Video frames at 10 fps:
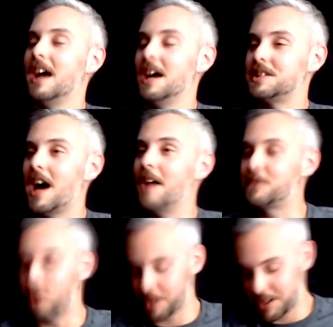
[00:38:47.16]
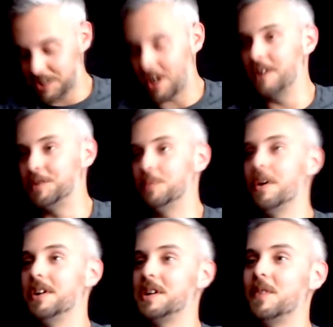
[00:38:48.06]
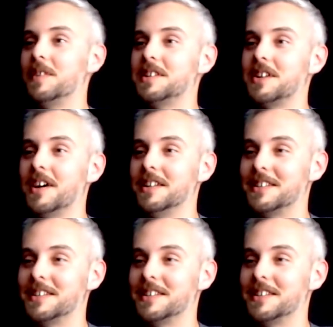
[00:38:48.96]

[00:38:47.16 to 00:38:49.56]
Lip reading: Yes, have God inside you, burning your inside